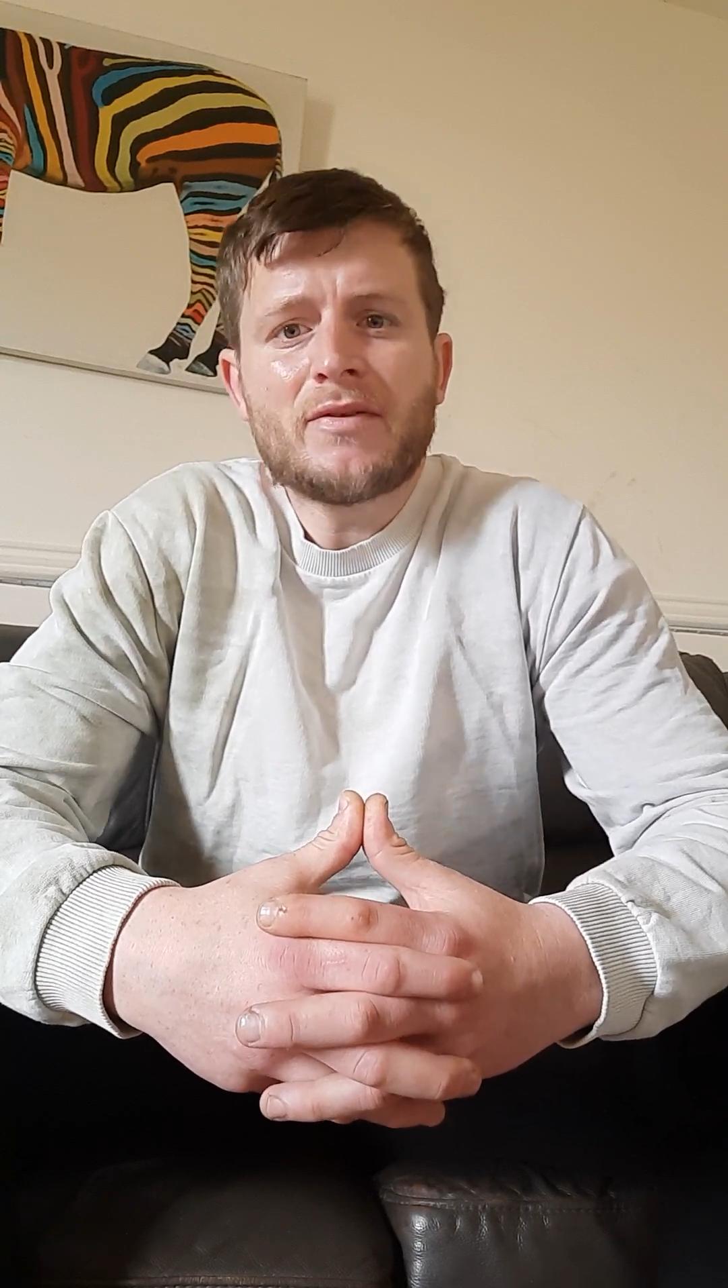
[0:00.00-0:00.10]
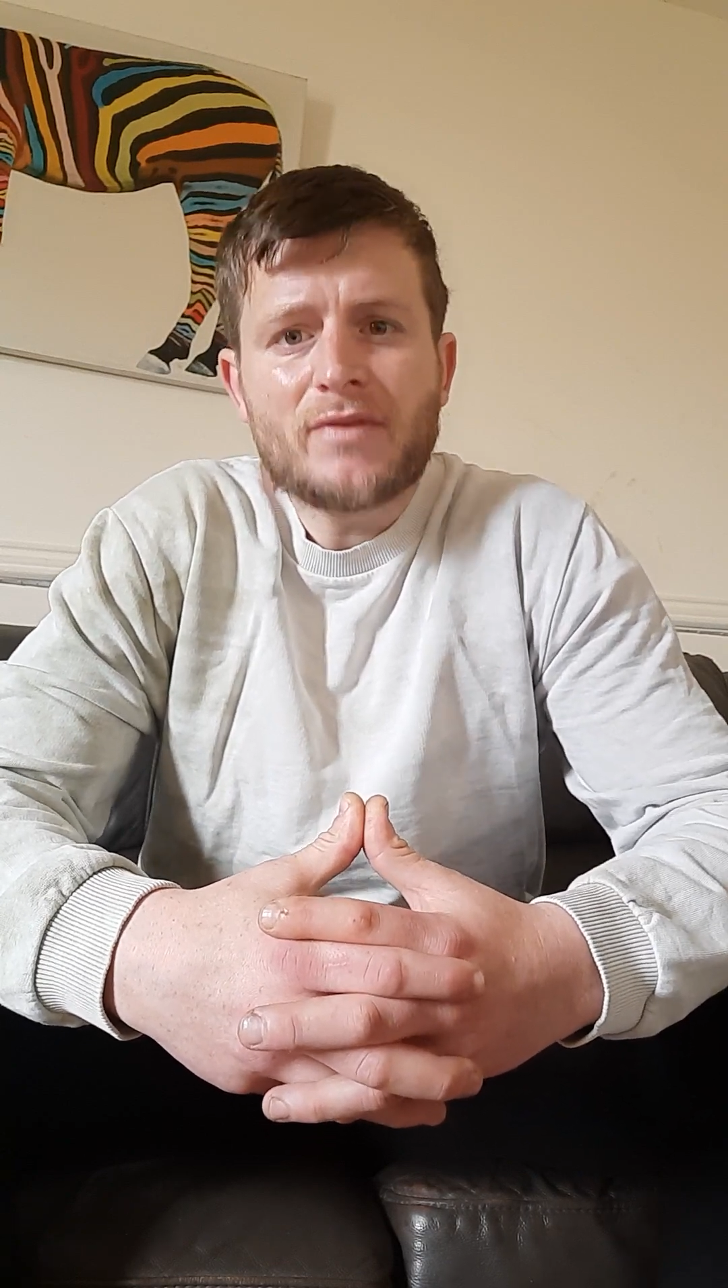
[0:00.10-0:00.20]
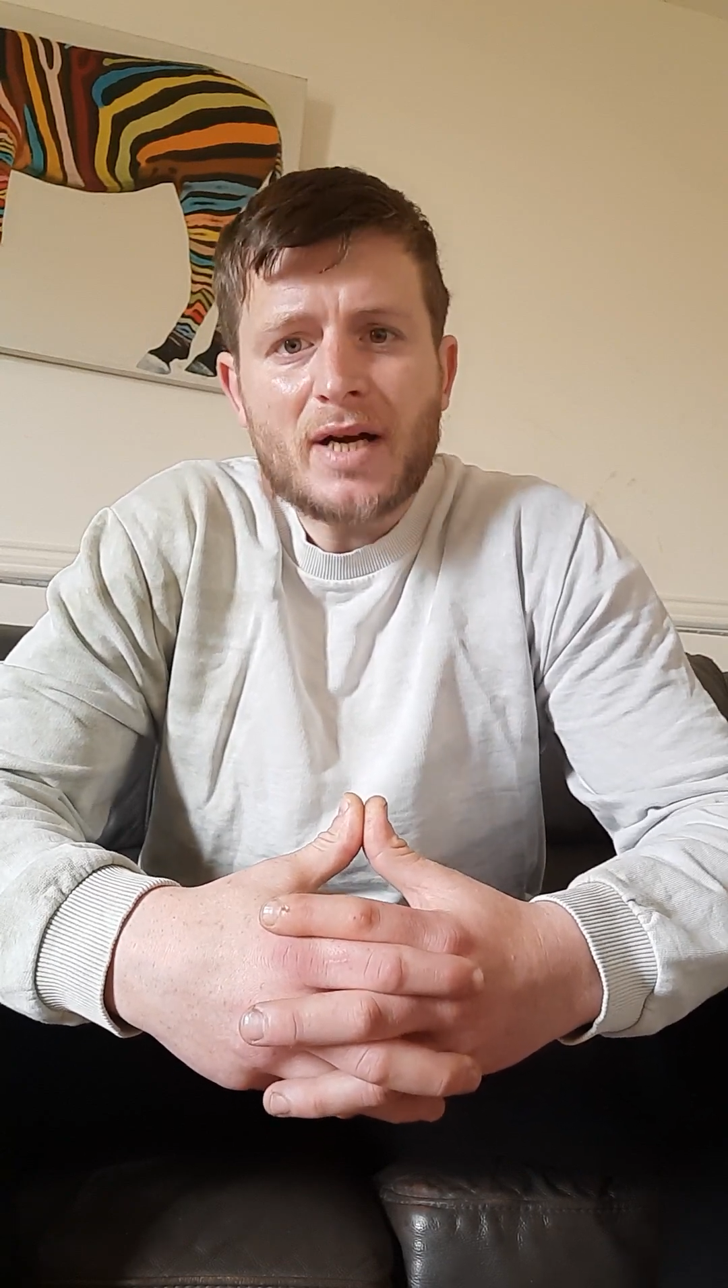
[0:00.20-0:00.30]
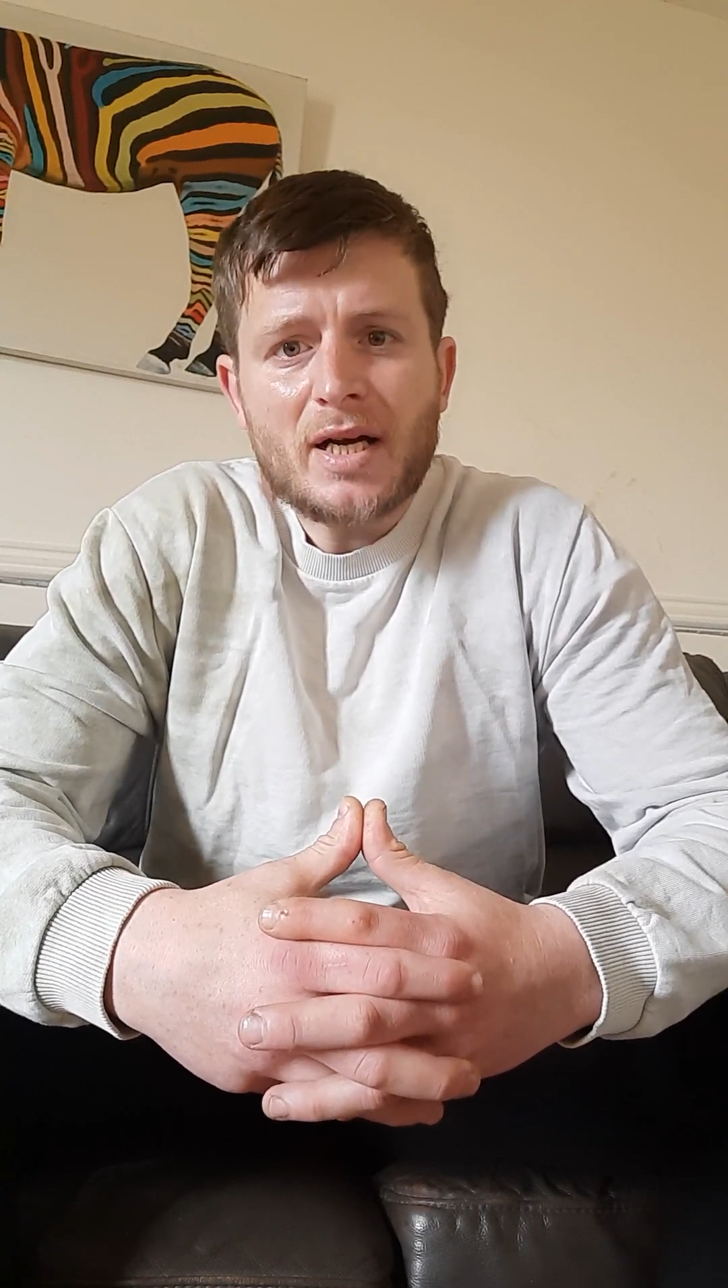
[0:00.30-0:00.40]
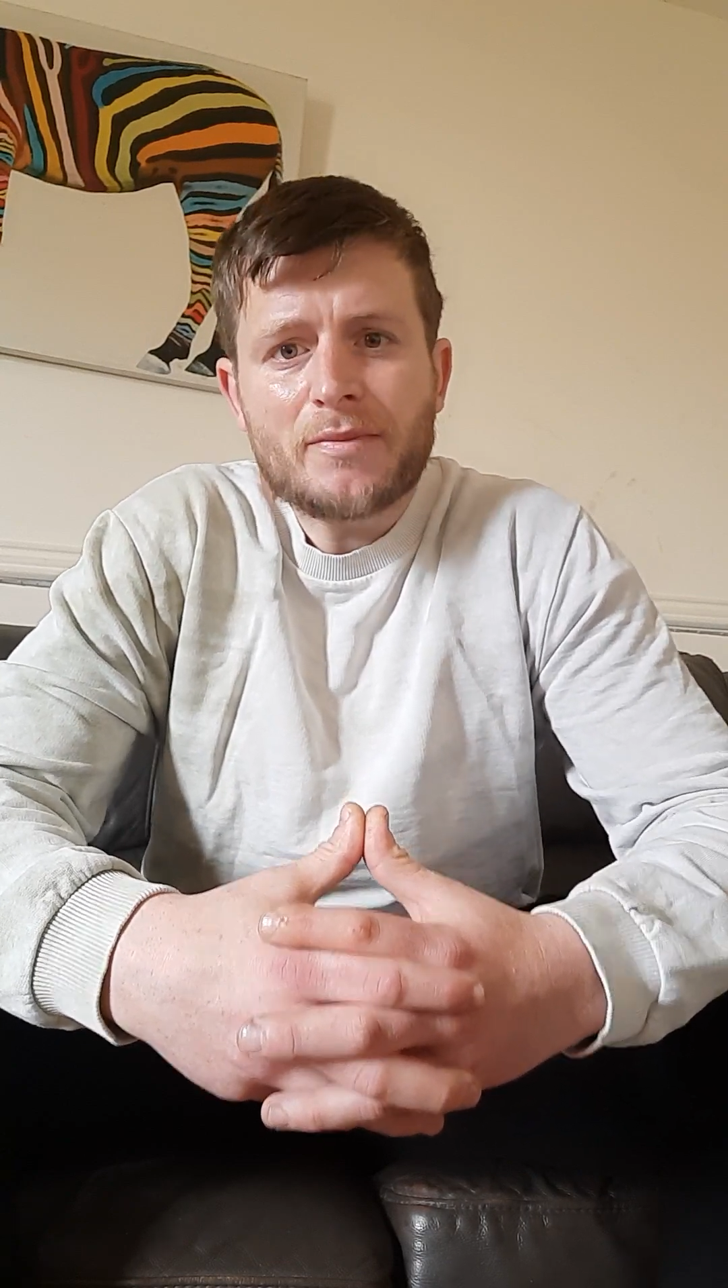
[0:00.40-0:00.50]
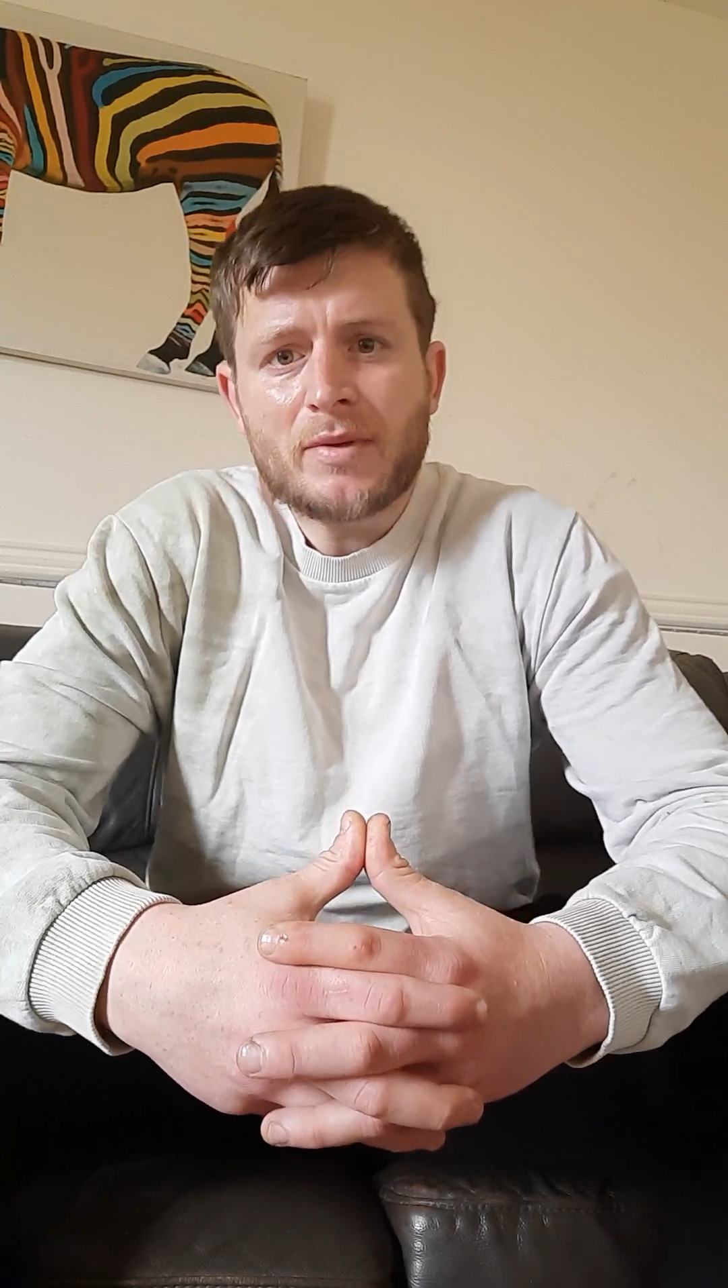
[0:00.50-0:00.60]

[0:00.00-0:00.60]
flat,